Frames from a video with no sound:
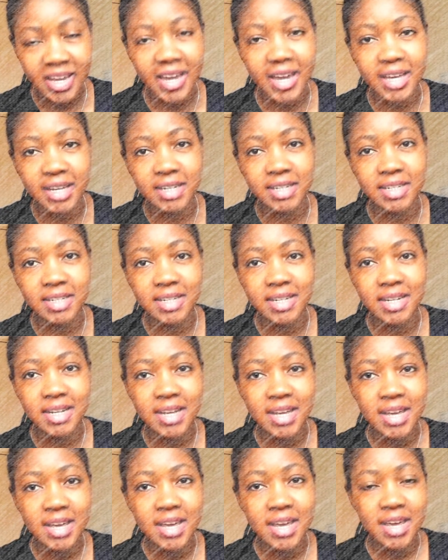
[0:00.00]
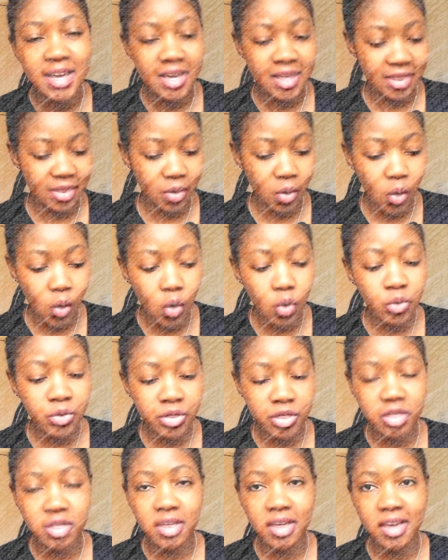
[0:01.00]
And the whole
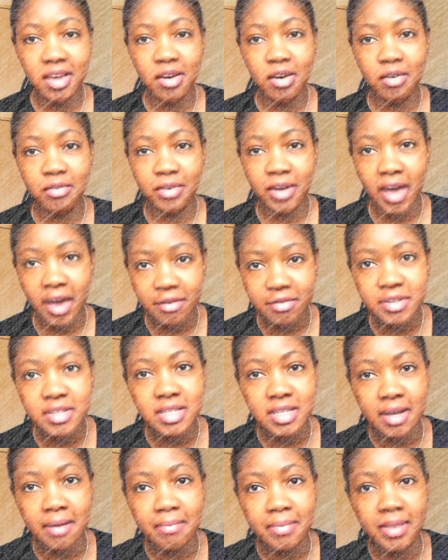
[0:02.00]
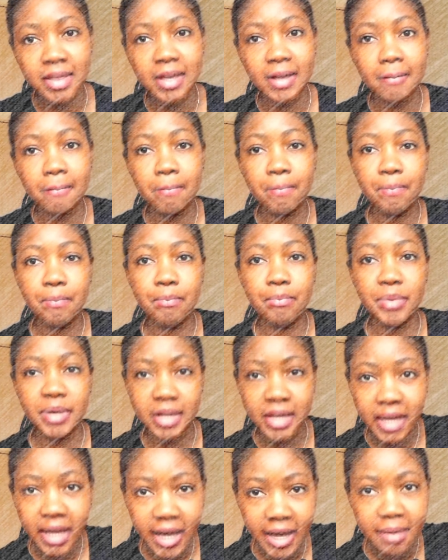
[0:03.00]
thing of having something
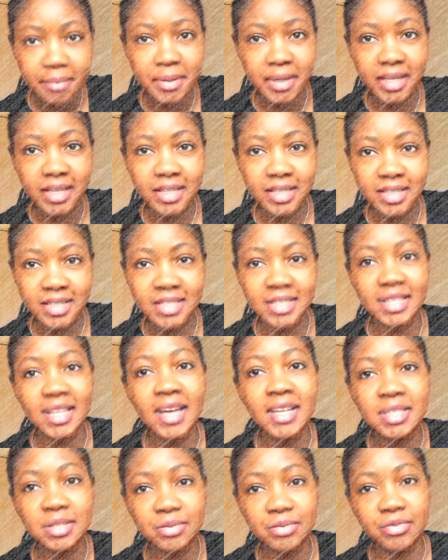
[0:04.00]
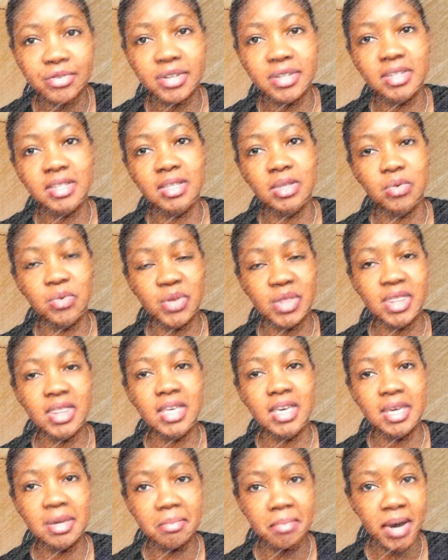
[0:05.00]
becoming starts first with
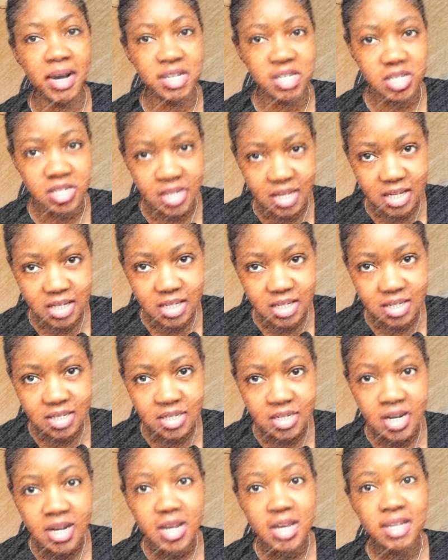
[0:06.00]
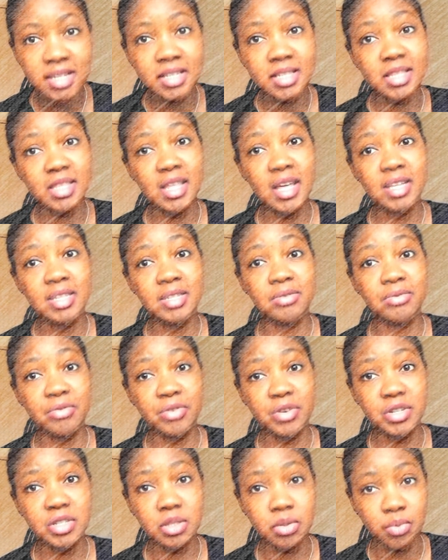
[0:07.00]
the imagination, starts
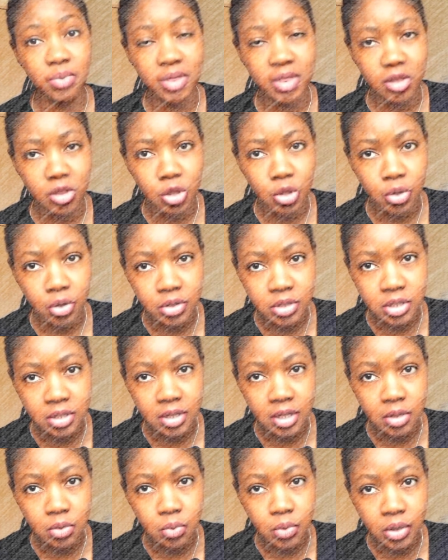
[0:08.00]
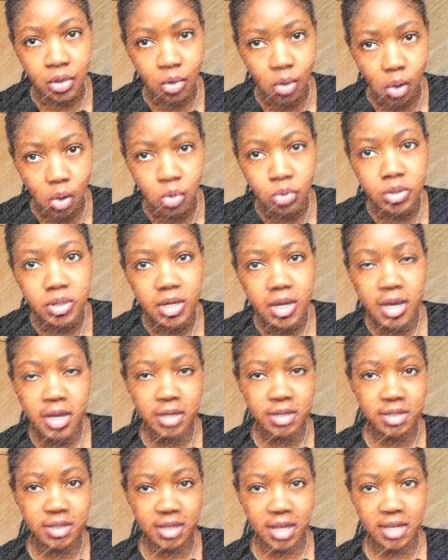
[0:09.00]
first with the thoughts that we hold,
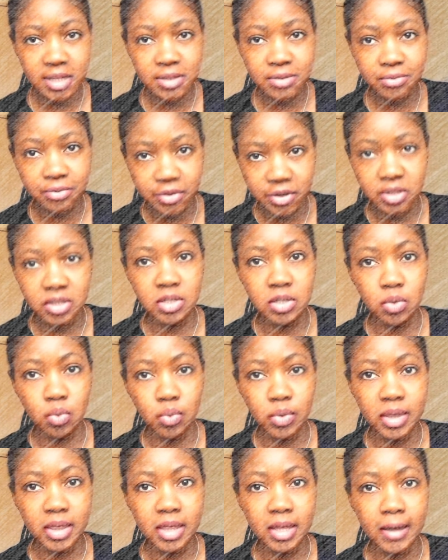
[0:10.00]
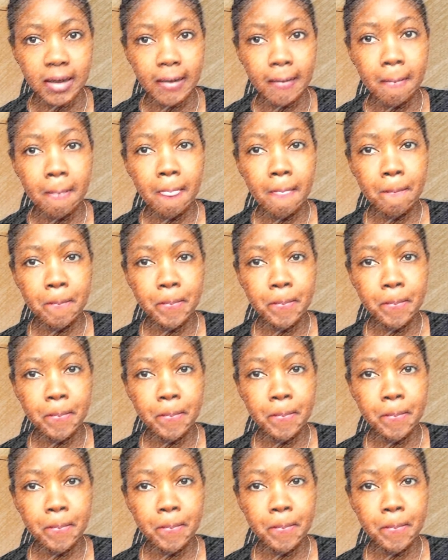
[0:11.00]
starts first with the,